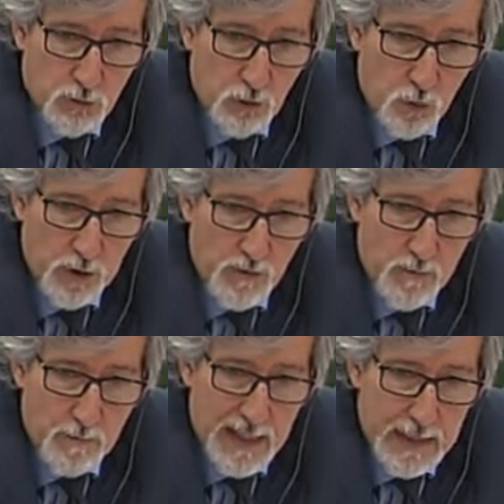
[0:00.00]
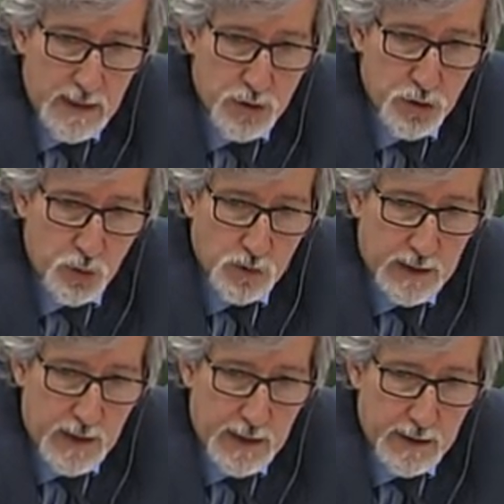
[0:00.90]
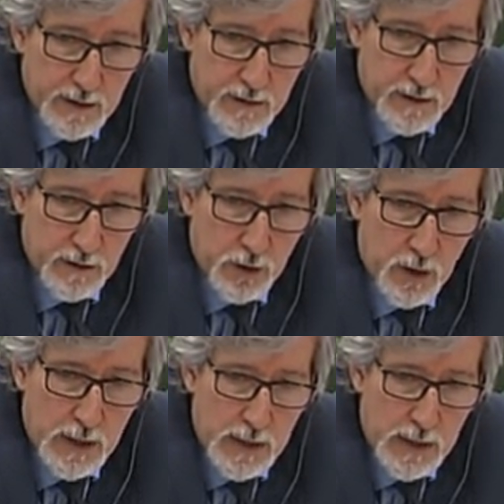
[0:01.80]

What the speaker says: or one of the main issues at hand here,